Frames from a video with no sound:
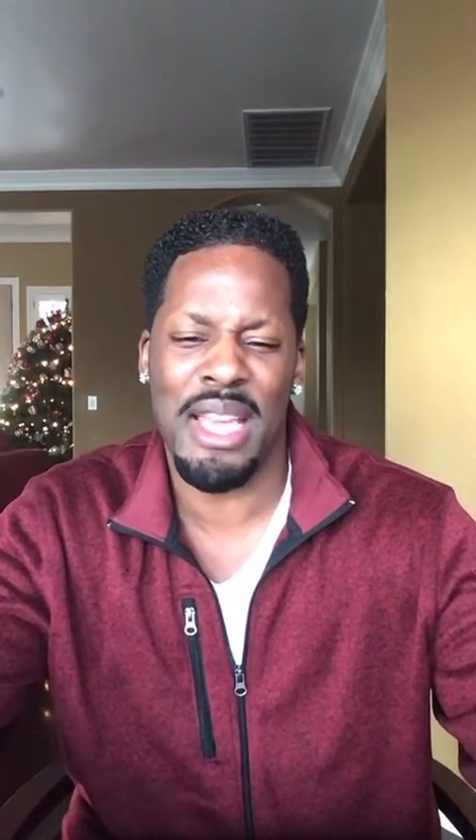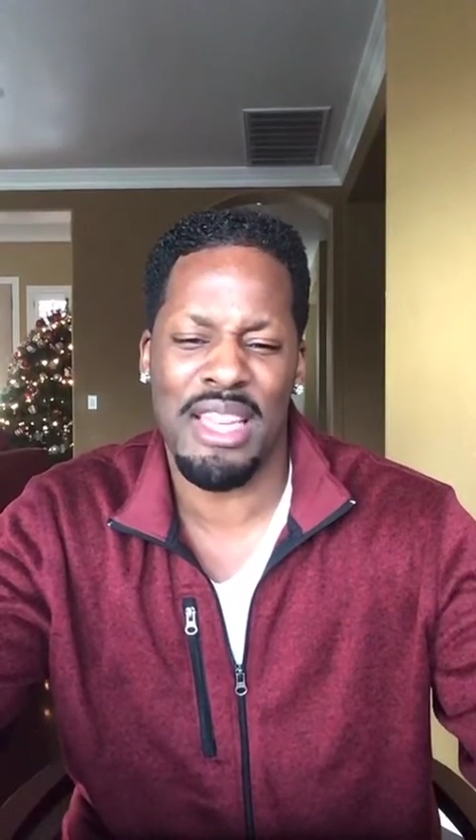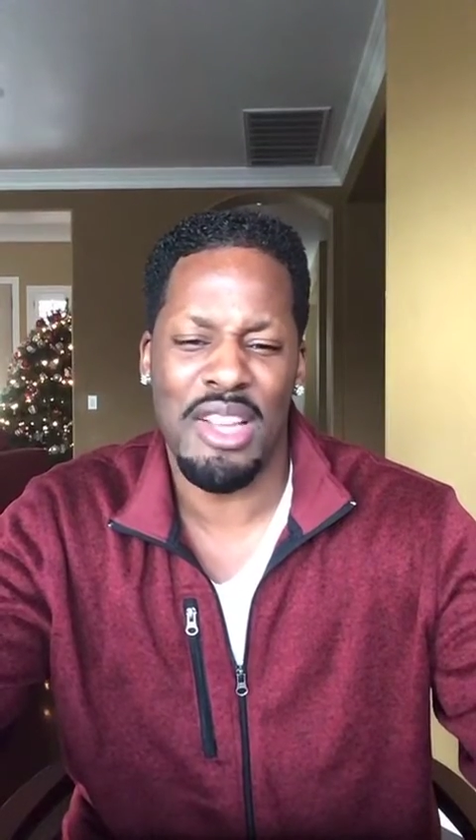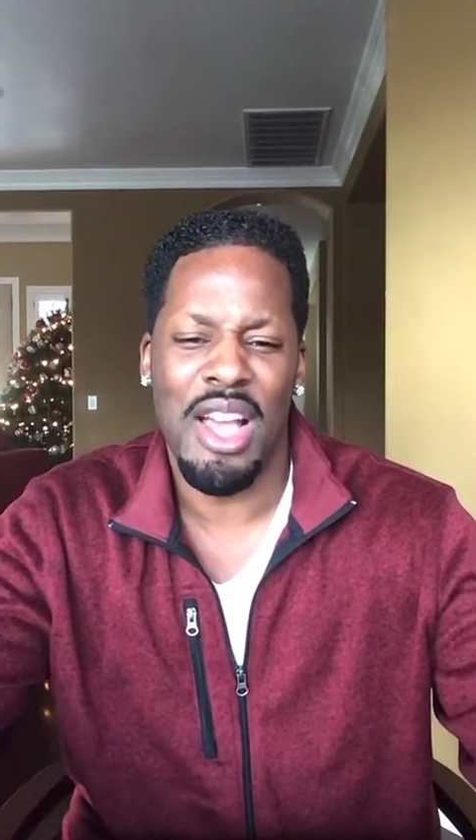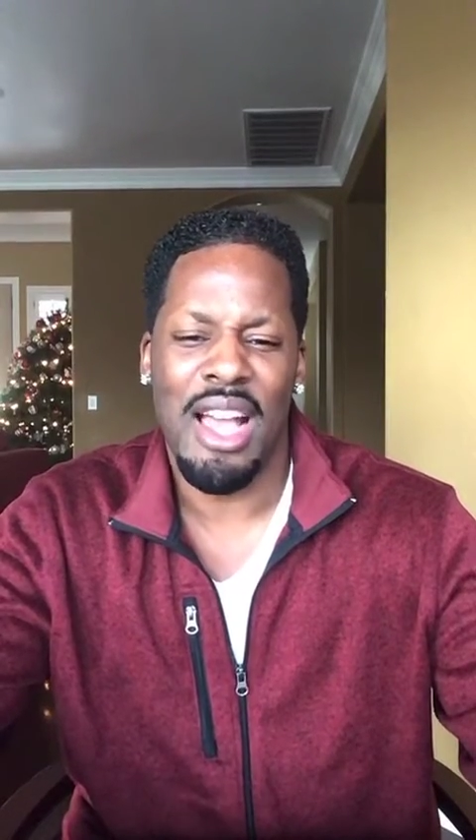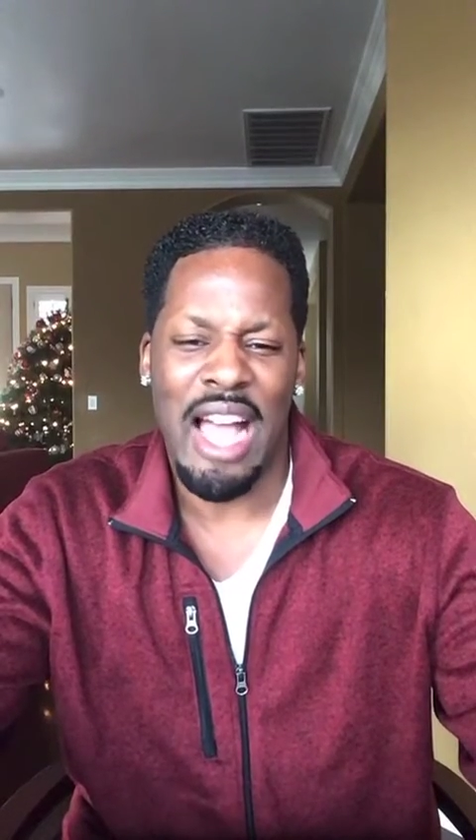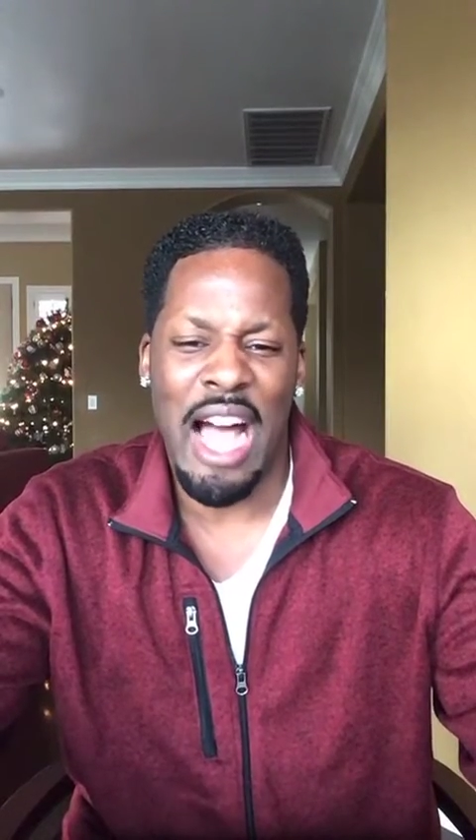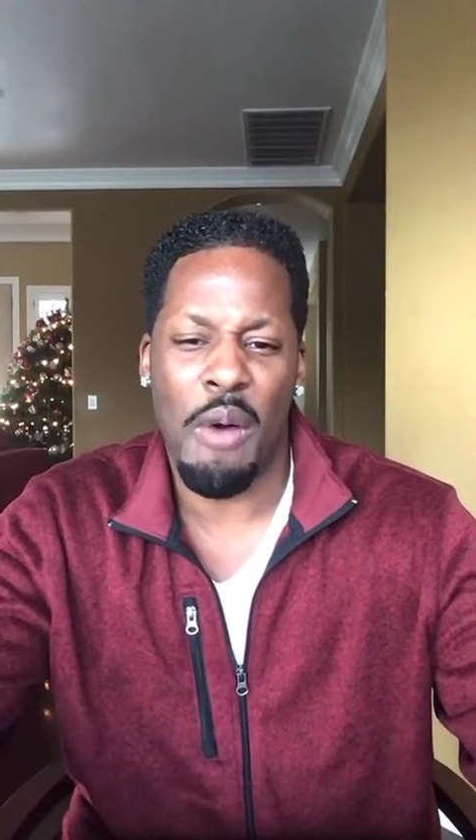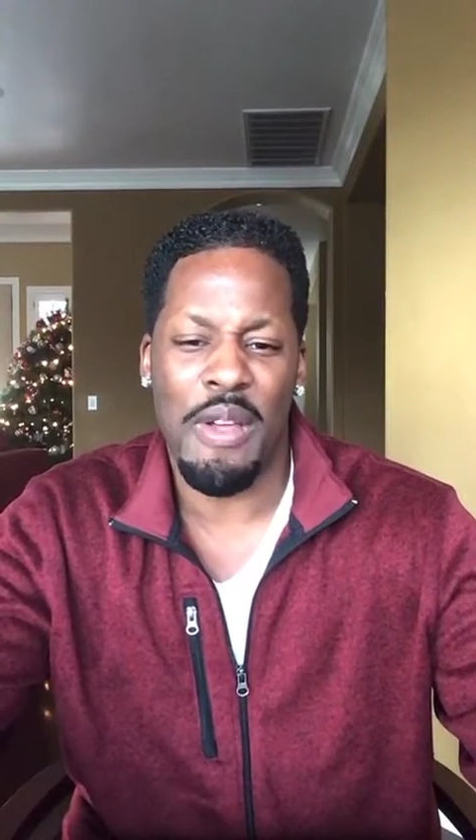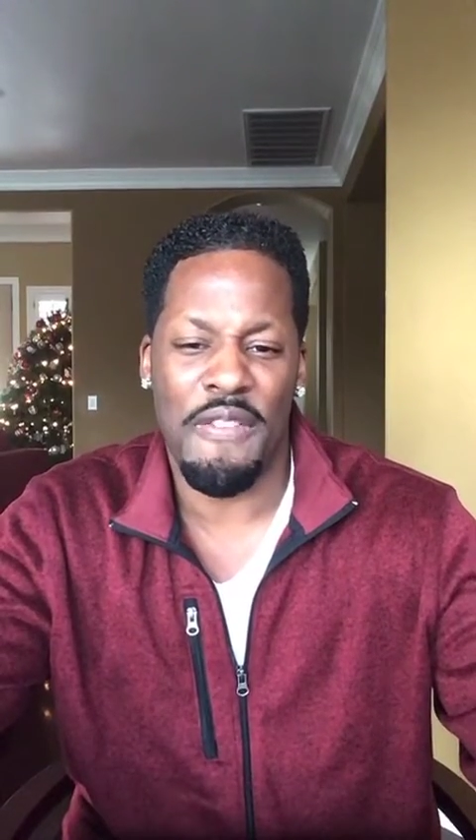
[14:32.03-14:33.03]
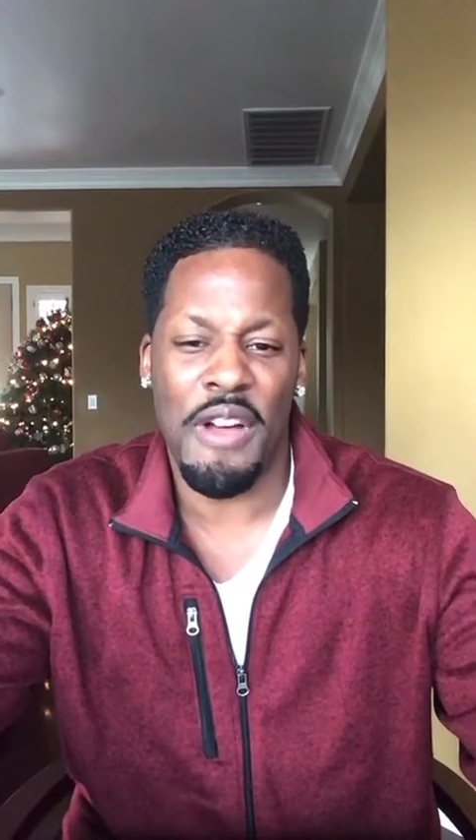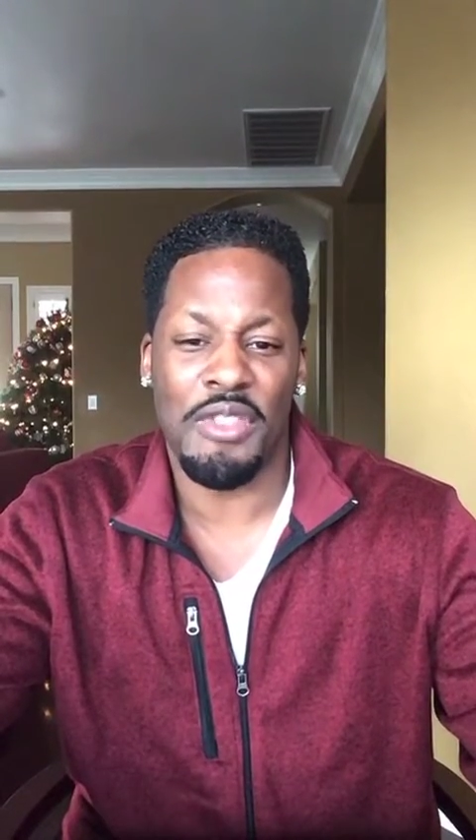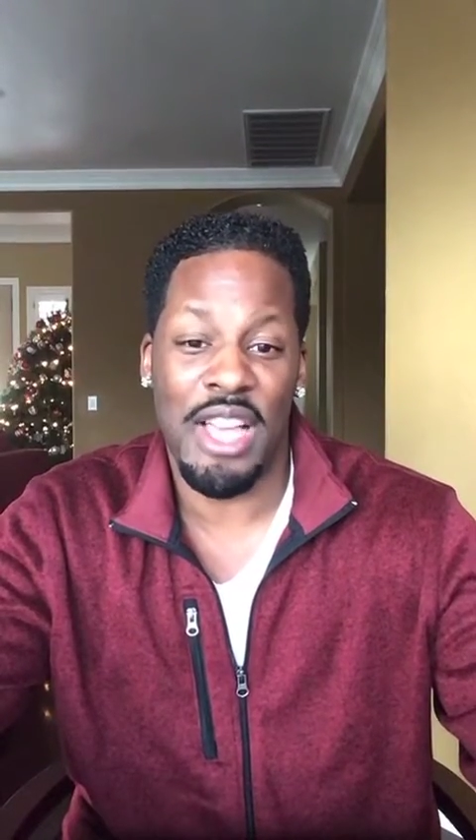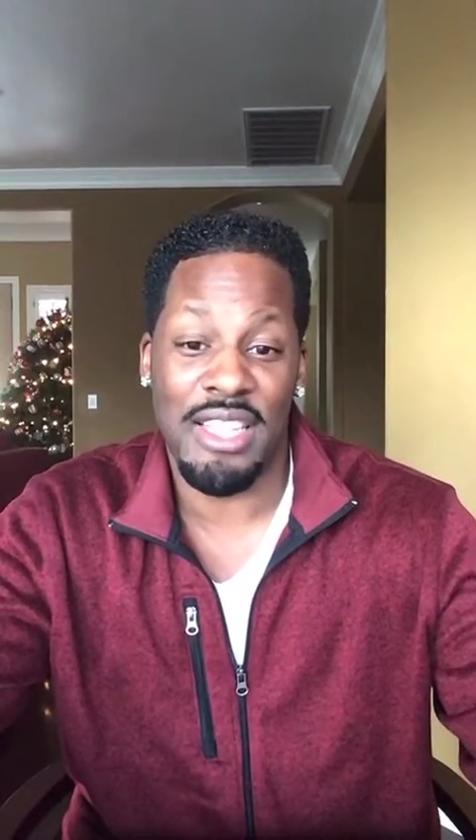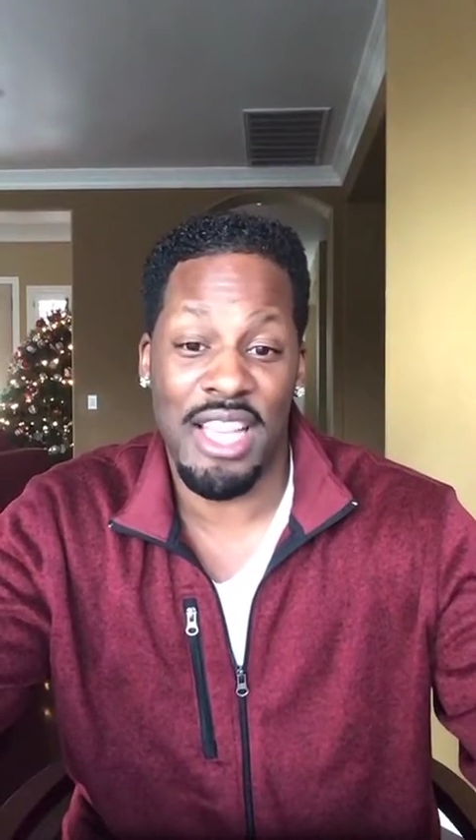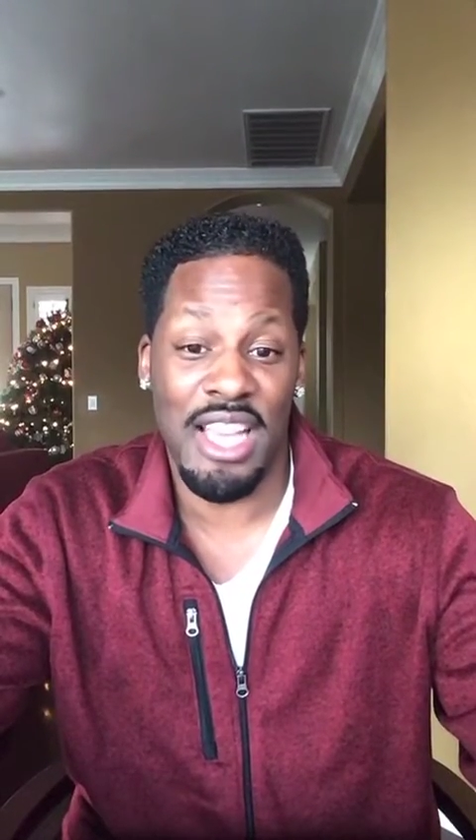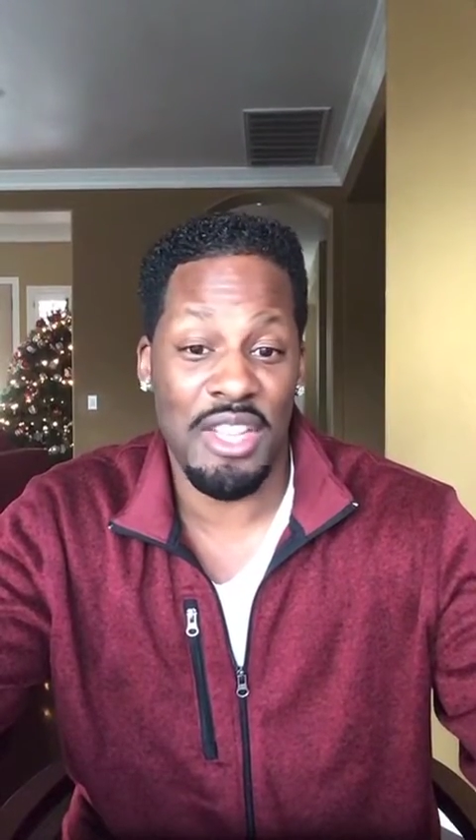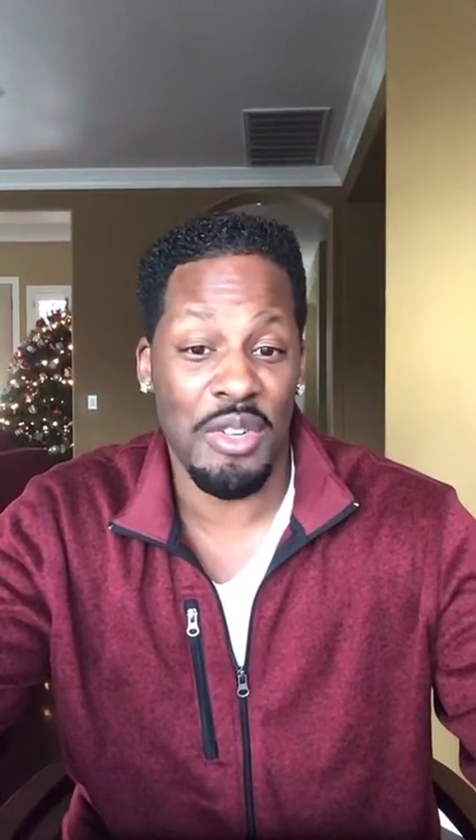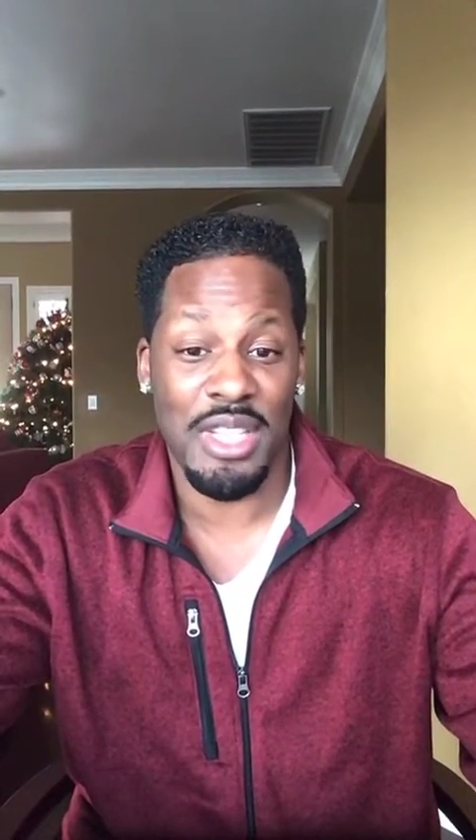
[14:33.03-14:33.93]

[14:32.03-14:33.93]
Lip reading: being and how he felt that day.